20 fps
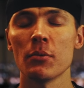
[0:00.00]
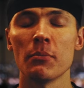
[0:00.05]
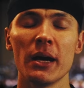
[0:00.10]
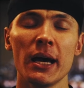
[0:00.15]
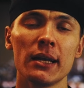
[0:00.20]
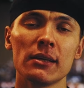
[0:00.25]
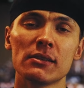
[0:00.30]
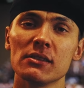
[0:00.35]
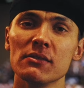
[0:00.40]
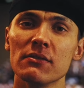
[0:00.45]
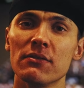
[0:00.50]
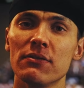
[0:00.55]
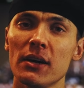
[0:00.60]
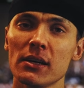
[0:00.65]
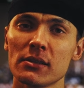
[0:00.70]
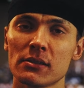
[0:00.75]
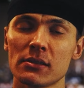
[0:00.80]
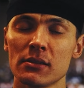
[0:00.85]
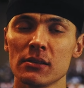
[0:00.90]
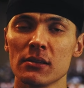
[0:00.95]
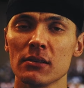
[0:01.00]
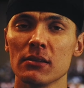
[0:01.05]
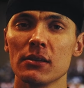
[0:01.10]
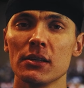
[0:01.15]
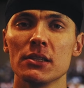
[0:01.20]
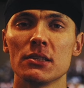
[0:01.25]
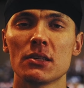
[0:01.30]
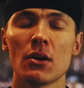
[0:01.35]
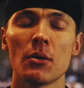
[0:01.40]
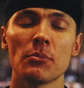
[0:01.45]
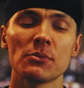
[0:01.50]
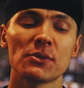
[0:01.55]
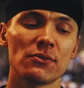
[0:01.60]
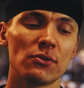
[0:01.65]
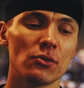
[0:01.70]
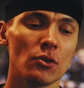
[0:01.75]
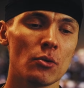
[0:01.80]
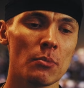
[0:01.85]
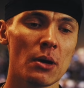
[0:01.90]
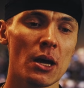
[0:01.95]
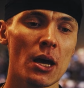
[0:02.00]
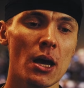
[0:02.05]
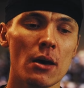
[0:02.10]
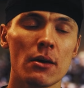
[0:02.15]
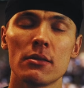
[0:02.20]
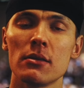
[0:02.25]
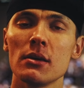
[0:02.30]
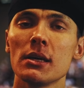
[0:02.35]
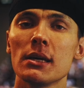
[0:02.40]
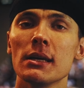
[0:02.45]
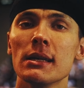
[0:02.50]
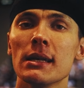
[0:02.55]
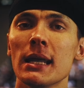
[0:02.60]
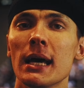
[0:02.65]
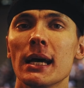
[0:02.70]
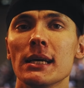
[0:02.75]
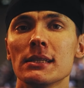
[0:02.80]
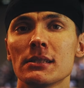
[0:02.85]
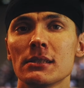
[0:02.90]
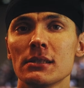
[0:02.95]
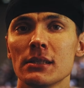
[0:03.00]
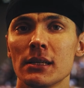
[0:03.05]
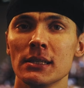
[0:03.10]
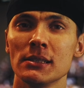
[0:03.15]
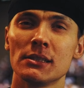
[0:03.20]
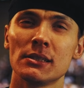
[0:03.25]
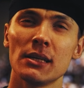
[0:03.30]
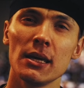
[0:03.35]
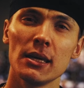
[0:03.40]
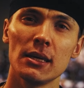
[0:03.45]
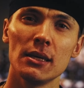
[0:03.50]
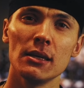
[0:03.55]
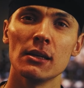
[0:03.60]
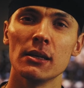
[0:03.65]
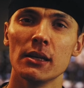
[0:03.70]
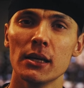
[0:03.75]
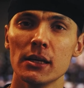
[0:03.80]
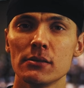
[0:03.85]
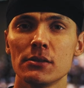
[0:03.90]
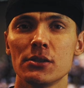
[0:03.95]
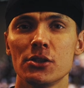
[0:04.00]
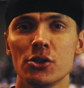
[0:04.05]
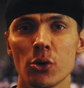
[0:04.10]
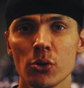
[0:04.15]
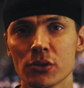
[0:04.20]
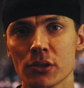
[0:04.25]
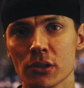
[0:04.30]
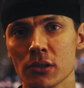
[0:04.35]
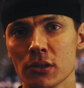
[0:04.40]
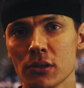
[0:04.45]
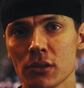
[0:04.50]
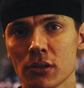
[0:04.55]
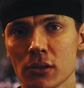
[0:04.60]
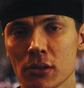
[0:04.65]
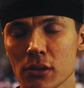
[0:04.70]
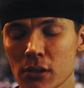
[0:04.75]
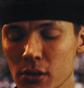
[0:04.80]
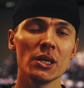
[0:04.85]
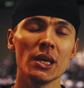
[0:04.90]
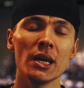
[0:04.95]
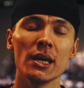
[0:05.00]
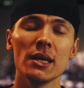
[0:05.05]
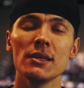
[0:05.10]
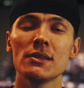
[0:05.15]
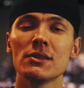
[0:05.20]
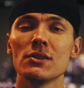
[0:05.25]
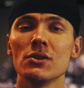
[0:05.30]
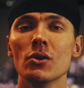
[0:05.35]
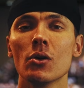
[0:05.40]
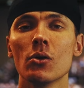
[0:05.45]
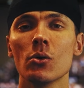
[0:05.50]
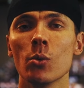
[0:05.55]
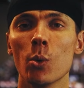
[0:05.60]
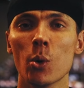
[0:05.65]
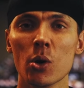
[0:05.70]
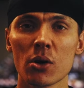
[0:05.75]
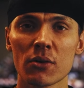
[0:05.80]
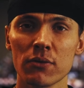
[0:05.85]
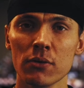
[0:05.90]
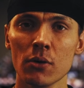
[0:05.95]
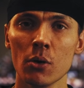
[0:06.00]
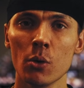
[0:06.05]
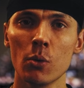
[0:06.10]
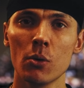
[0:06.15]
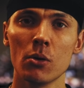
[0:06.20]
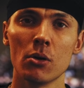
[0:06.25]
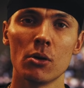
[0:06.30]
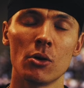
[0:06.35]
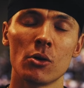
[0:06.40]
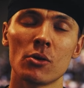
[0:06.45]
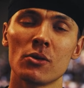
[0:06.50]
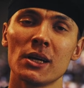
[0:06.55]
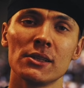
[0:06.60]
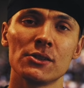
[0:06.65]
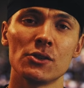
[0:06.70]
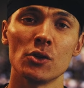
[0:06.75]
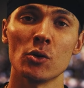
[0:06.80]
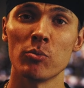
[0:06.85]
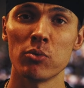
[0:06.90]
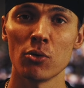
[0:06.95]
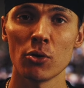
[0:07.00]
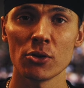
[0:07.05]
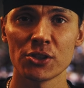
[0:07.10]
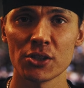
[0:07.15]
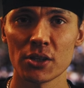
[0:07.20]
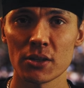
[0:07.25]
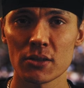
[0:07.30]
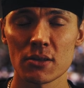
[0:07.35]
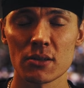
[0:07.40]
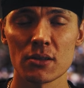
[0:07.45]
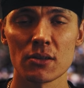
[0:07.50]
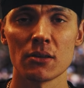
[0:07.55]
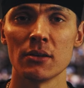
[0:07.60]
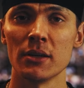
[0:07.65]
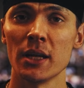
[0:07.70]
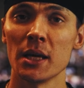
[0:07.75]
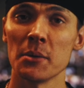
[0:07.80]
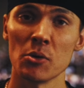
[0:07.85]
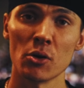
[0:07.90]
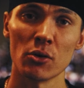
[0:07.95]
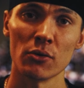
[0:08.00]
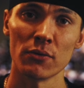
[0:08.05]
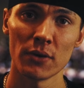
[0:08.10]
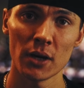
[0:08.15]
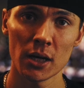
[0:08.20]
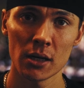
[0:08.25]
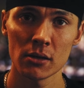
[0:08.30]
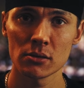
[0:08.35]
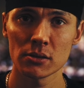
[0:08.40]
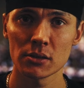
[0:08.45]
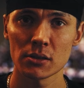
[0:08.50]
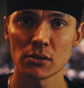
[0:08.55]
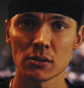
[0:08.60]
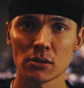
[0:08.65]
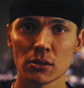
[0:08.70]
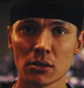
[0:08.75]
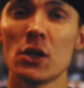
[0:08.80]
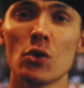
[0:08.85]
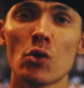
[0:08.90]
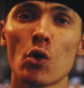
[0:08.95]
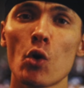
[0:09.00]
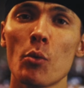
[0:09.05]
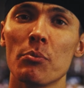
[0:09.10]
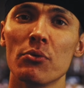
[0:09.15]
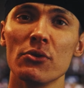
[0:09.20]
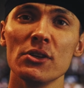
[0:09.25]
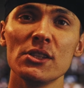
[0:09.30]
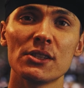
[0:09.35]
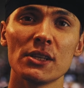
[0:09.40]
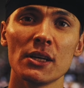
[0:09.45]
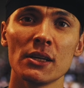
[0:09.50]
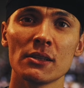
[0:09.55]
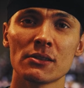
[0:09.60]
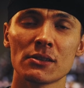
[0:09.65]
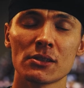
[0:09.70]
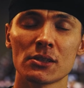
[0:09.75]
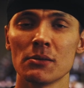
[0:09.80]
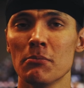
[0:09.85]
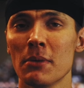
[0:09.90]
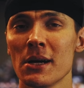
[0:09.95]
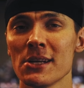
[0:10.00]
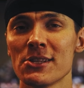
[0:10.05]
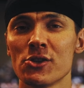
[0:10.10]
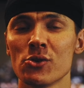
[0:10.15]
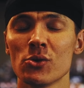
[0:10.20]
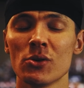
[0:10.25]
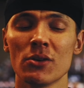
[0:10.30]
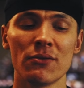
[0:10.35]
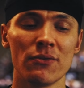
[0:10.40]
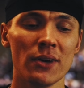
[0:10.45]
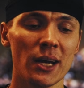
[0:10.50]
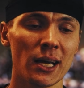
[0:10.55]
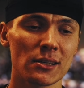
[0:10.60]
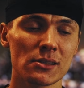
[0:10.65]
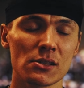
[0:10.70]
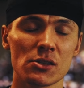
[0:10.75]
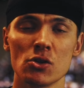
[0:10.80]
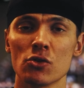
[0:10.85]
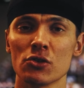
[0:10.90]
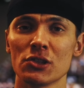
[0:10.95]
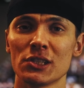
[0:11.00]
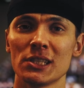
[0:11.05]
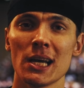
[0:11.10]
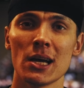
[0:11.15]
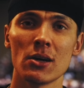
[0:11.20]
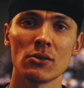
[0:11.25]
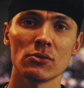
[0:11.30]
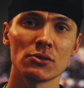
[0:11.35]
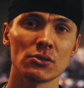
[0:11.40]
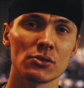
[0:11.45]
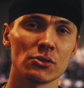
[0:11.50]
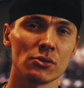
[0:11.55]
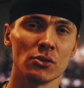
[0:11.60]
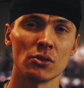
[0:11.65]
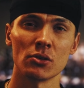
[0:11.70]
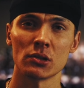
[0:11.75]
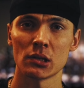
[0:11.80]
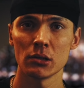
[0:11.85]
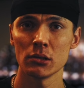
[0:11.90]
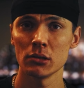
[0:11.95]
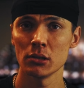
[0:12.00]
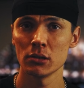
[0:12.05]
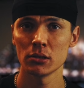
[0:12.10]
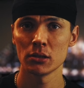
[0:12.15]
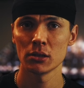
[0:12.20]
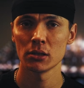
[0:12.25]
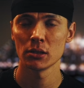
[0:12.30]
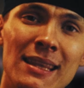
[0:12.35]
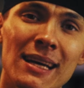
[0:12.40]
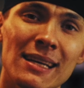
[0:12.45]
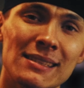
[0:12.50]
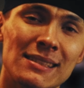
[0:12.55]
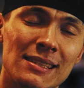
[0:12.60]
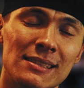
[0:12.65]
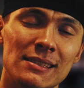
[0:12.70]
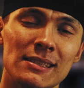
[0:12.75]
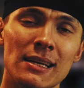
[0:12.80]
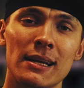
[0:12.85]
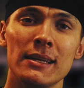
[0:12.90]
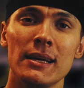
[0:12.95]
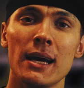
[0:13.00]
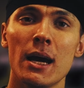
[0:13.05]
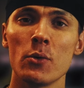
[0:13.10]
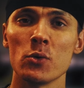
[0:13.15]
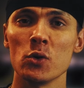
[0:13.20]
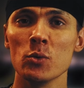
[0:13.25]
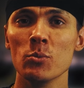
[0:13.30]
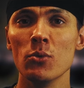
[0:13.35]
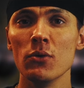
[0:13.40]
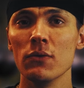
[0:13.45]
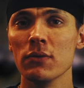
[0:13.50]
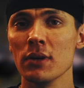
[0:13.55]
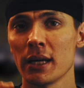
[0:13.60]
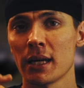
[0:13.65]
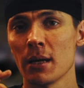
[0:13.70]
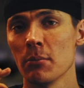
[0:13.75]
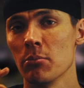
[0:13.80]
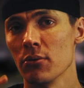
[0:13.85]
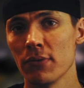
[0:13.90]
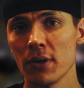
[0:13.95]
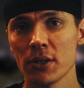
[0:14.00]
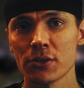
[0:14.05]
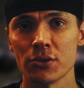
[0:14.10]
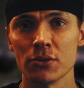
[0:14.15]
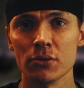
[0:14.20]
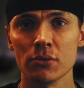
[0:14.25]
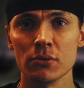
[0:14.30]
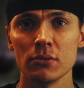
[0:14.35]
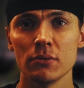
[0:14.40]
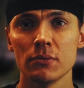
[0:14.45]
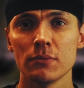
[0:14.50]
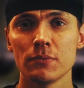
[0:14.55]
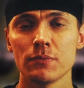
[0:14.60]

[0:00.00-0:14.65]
from editing faster, it comes from thinking less and taking less choices. Create your workflow, organize your project, name your files, make your own presets, batch your effects, your sounds, your color, and that's exactly how you move like a professional.